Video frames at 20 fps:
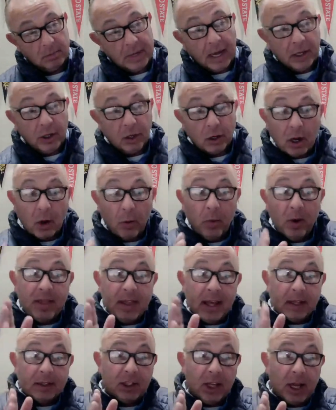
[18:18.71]
you're going to win
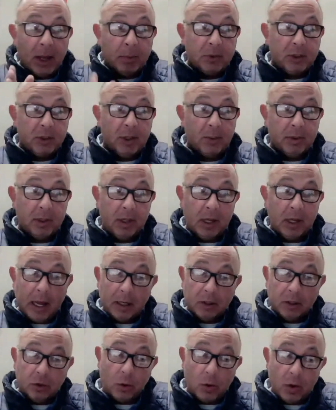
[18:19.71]
that championship, but you got to
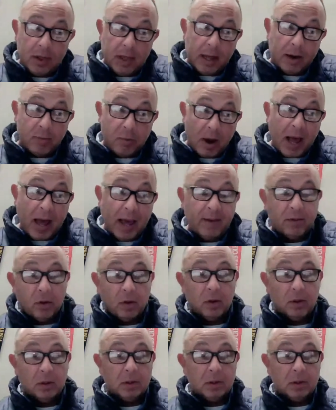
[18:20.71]
join that rival.